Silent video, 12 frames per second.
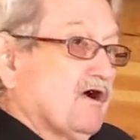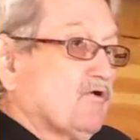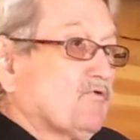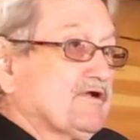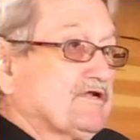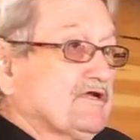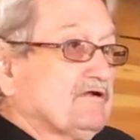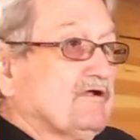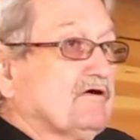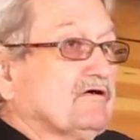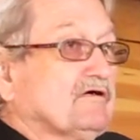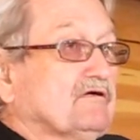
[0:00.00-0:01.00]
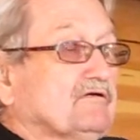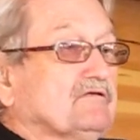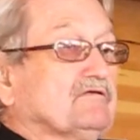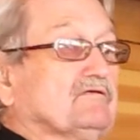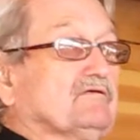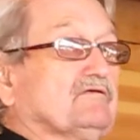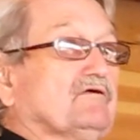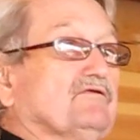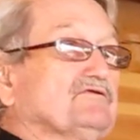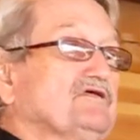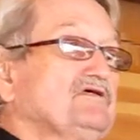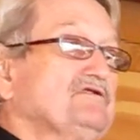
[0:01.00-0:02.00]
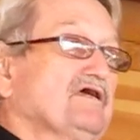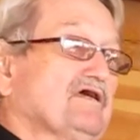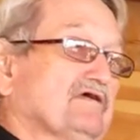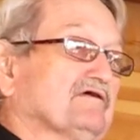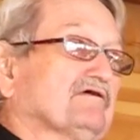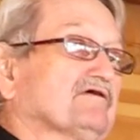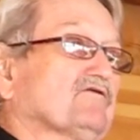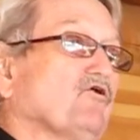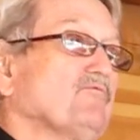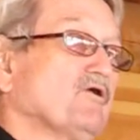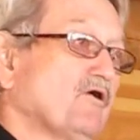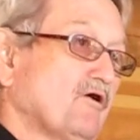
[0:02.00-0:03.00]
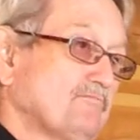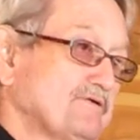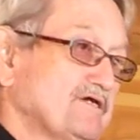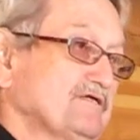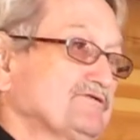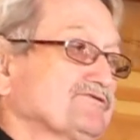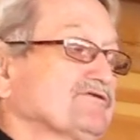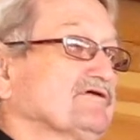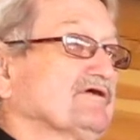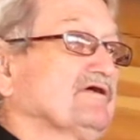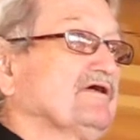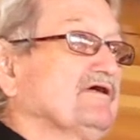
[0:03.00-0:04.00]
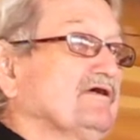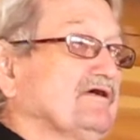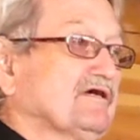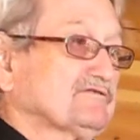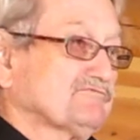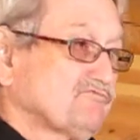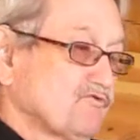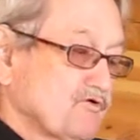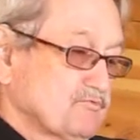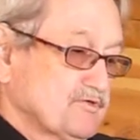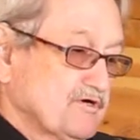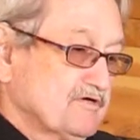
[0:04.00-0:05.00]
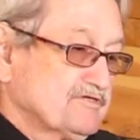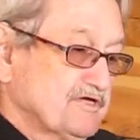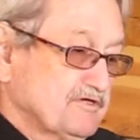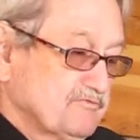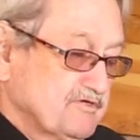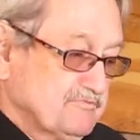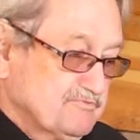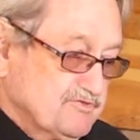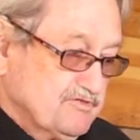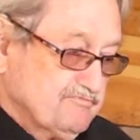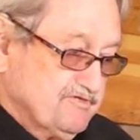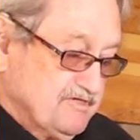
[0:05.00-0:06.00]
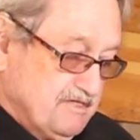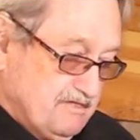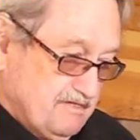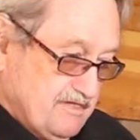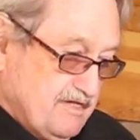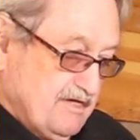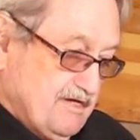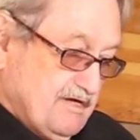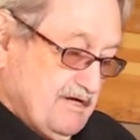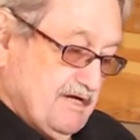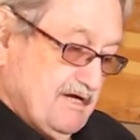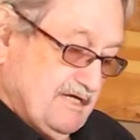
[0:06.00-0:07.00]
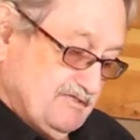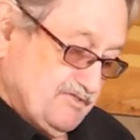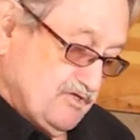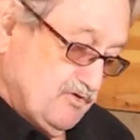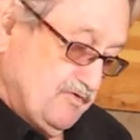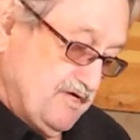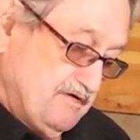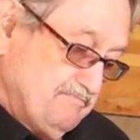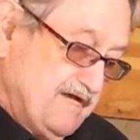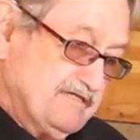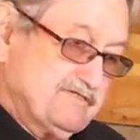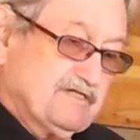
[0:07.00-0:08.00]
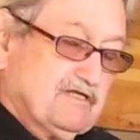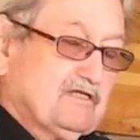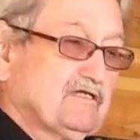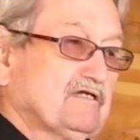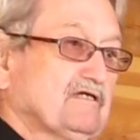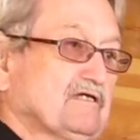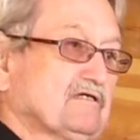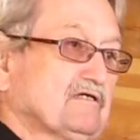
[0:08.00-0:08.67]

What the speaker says: went in on D-Day at Omaha Beach as a forward artillery observer. And so he basically